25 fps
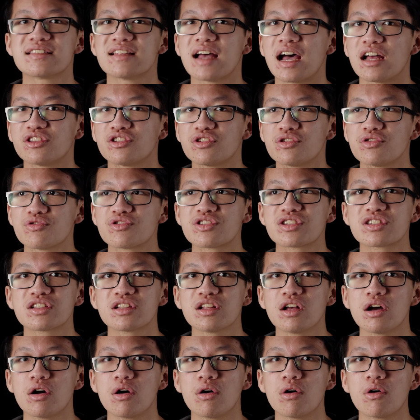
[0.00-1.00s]
not too
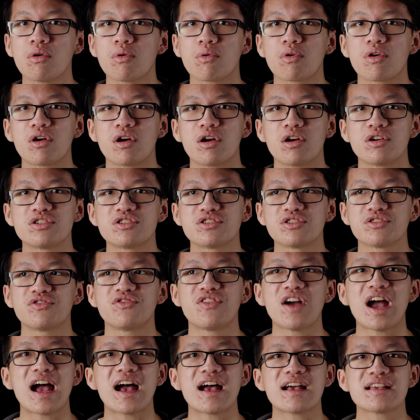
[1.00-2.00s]
slow or too
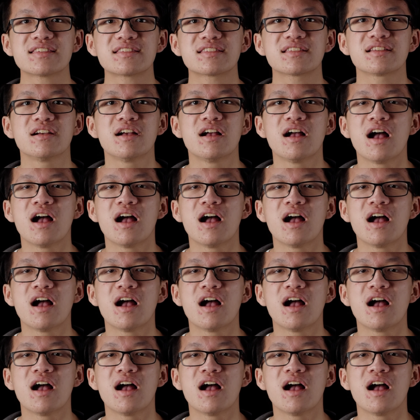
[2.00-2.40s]
fast.